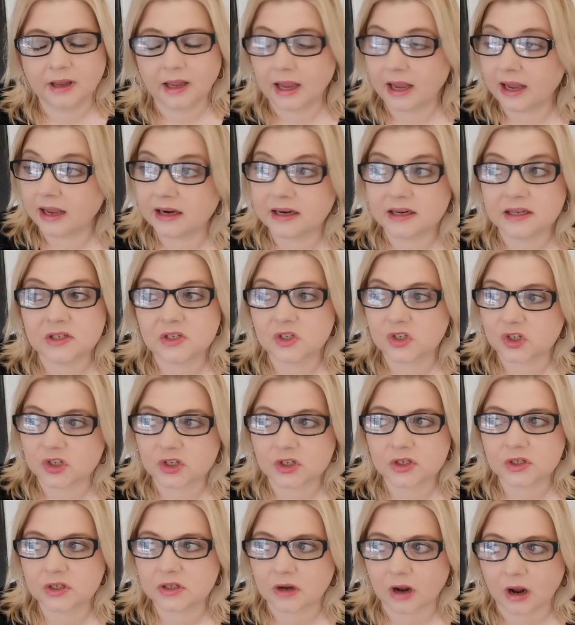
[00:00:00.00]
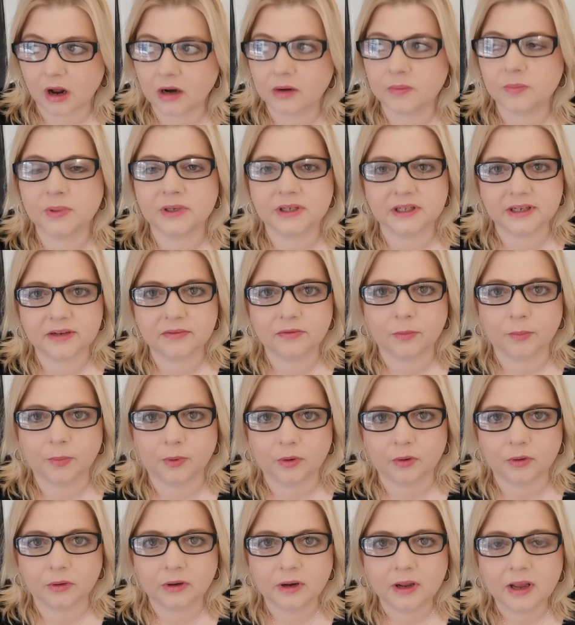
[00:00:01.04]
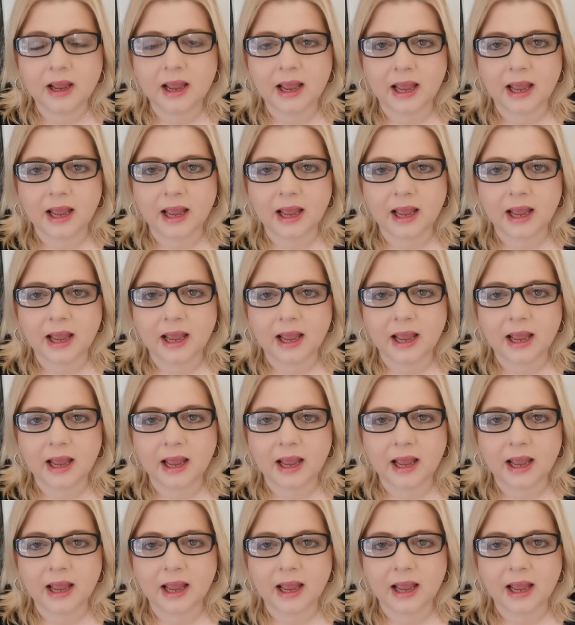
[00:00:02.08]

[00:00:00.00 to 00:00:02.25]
It is just unbelievable,